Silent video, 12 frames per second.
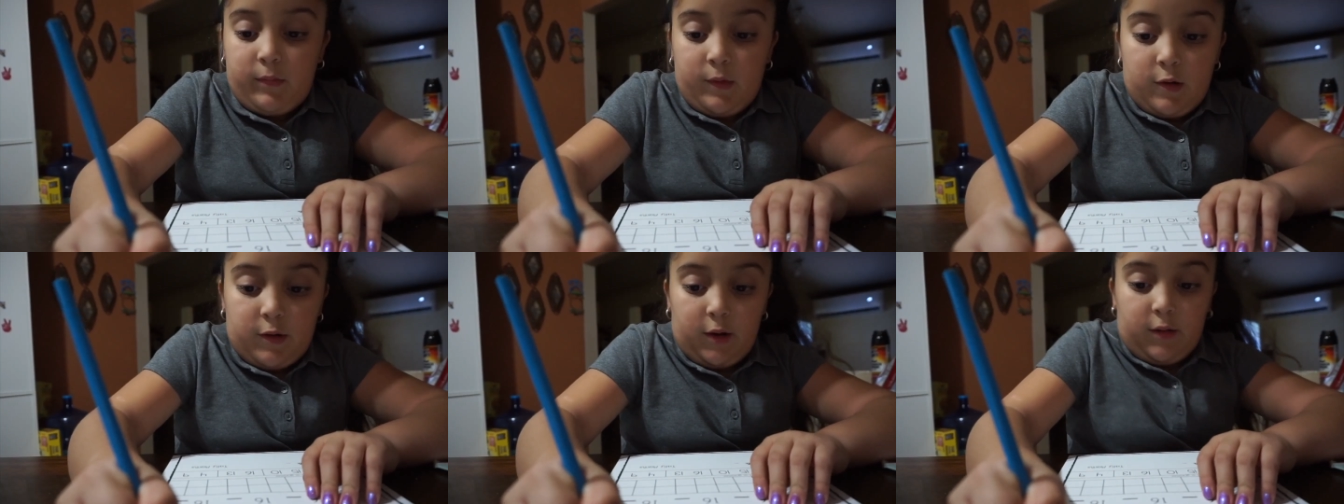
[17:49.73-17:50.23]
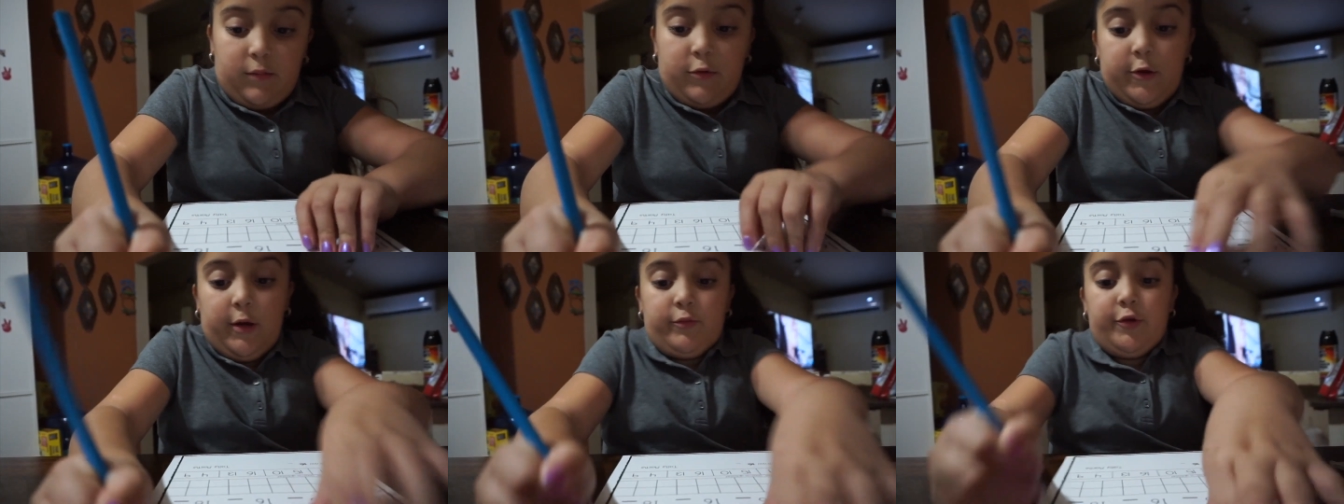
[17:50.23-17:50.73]
Hold
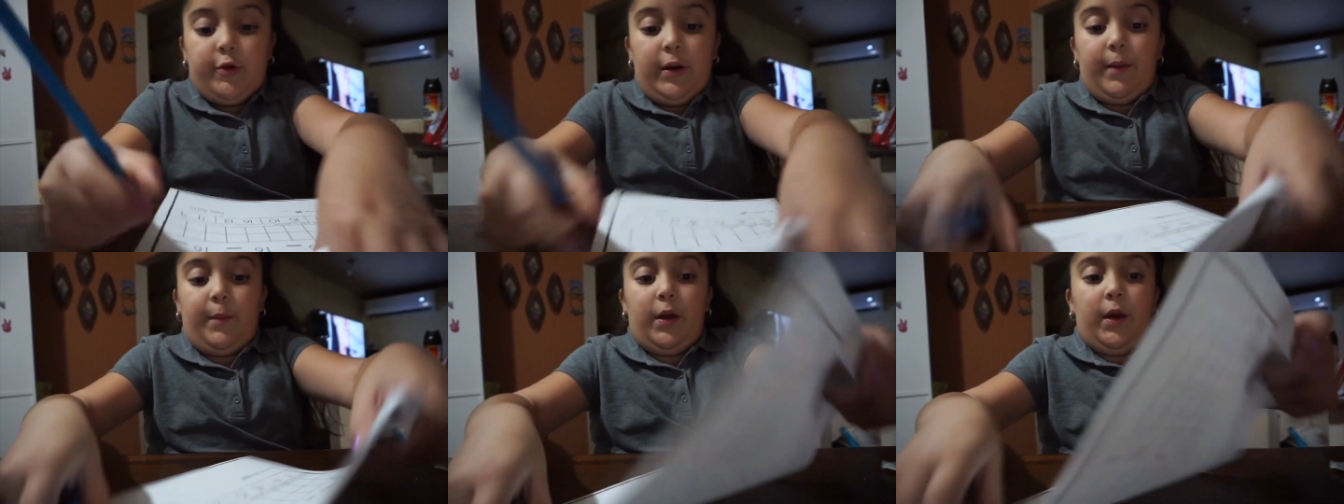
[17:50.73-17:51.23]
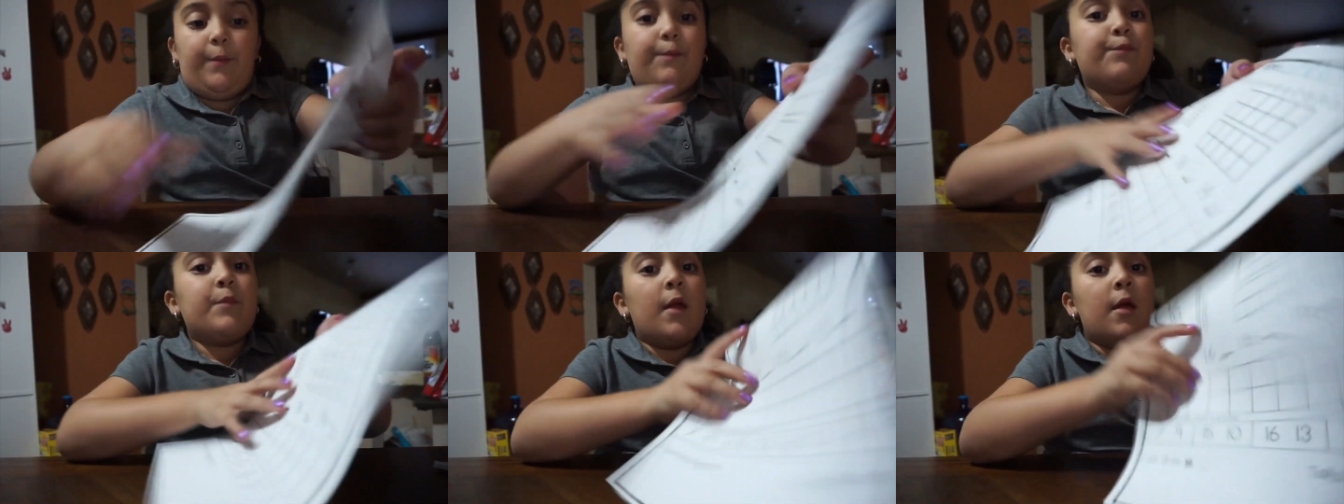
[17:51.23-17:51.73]
on, I'm just writing it.
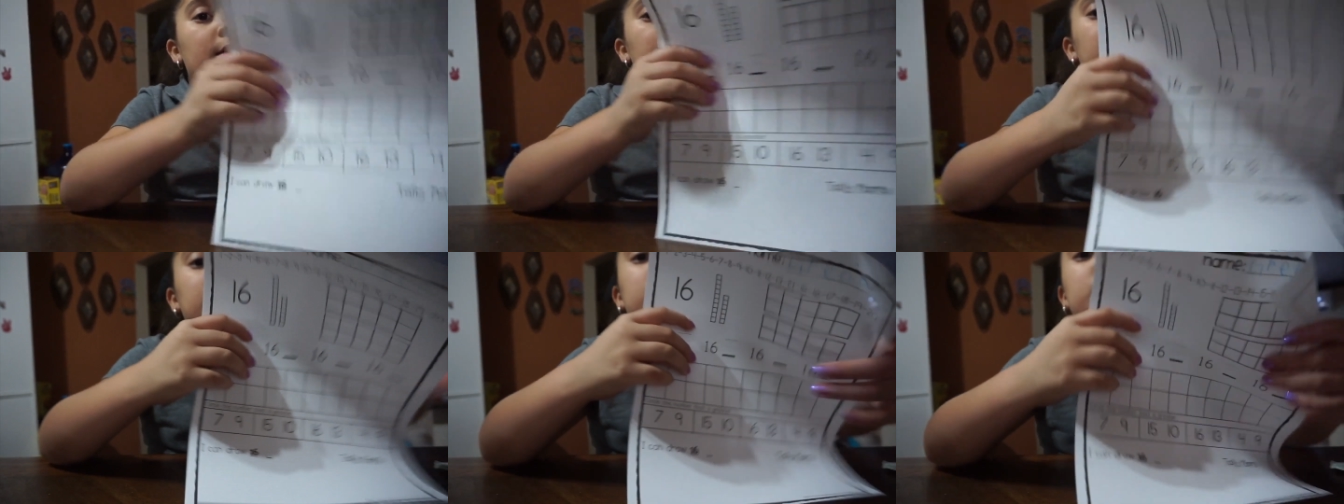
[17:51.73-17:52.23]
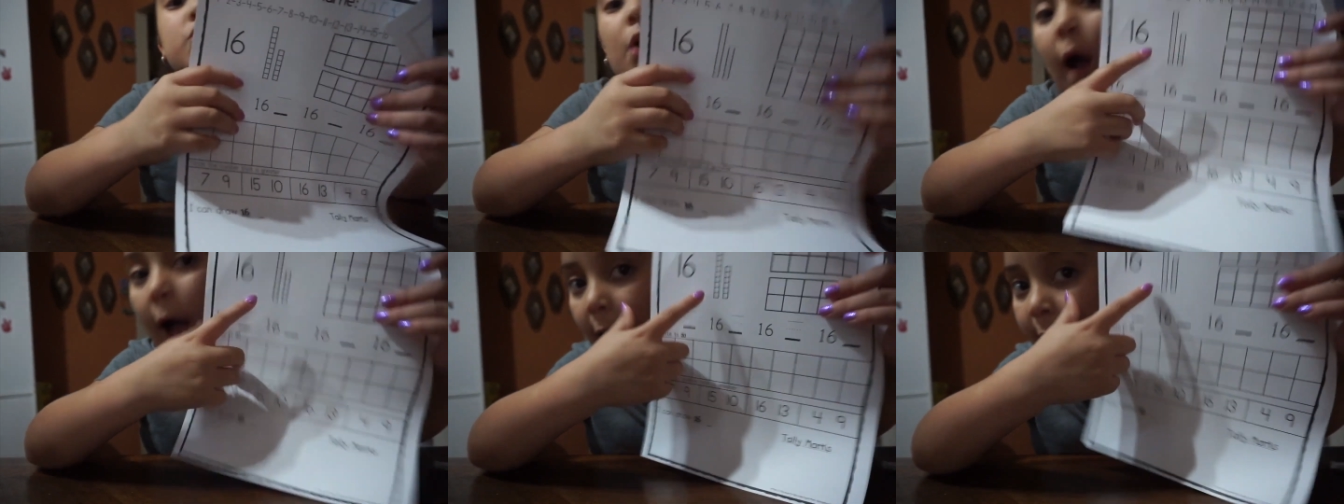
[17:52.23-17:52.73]
So
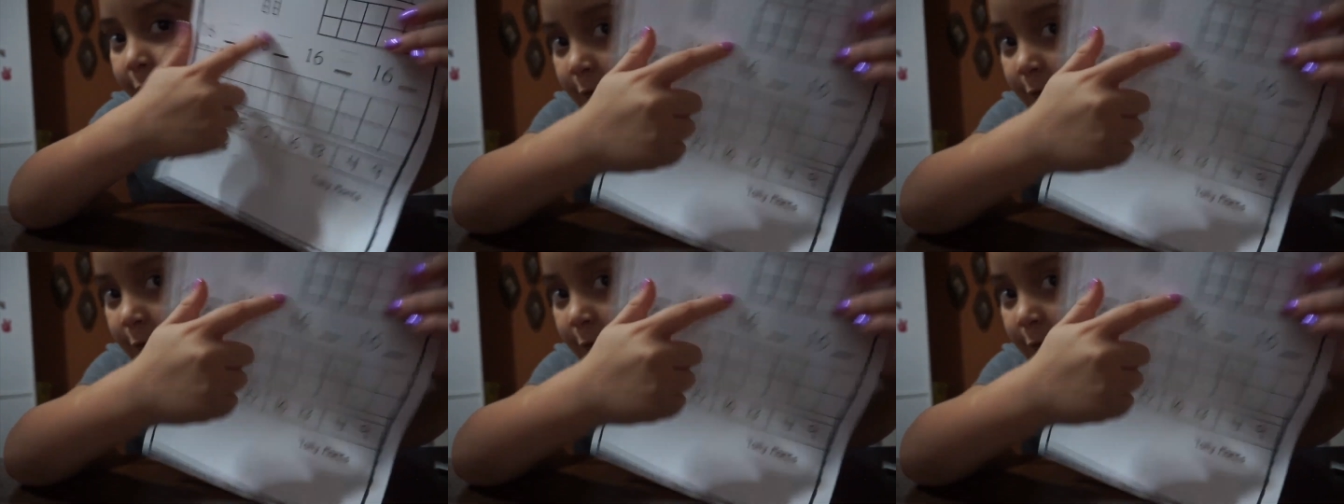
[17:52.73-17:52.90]
I have